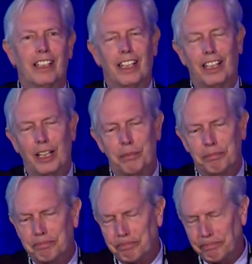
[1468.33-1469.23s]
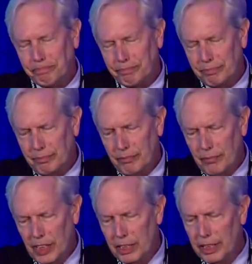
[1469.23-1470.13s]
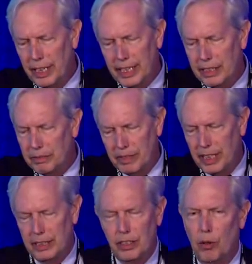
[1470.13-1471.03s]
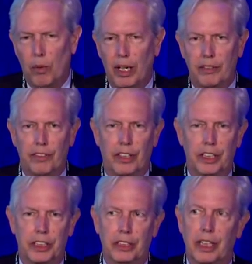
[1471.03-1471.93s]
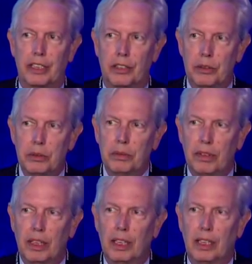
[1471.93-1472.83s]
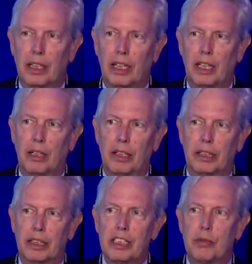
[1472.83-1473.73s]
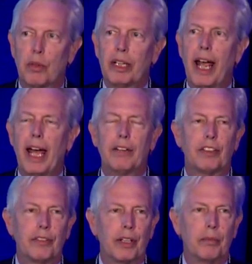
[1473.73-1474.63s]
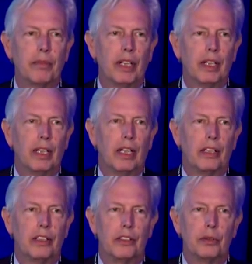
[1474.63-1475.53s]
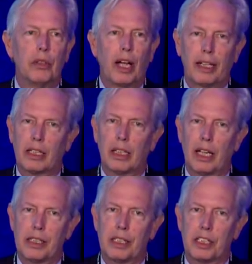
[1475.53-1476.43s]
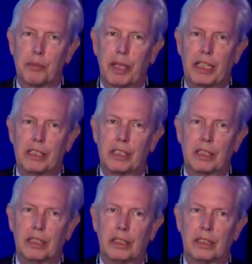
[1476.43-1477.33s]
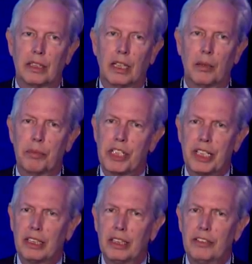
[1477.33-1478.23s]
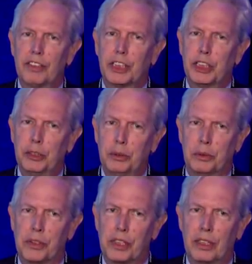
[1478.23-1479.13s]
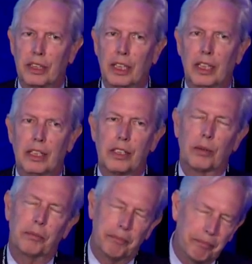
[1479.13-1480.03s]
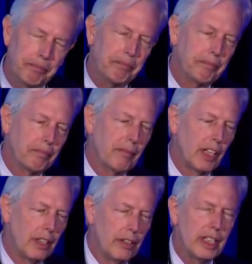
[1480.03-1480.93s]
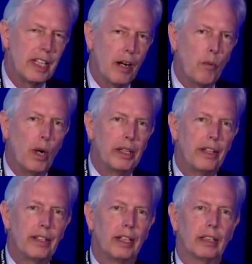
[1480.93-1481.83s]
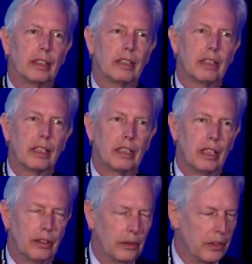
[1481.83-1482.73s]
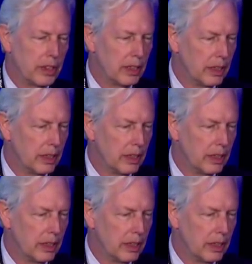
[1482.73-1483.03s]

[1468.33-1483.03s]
Um, they, they don't want furniture. They do, uh, at least one half of them do like closet space, uh, particularly for shoes. So there is that one thing the clothes.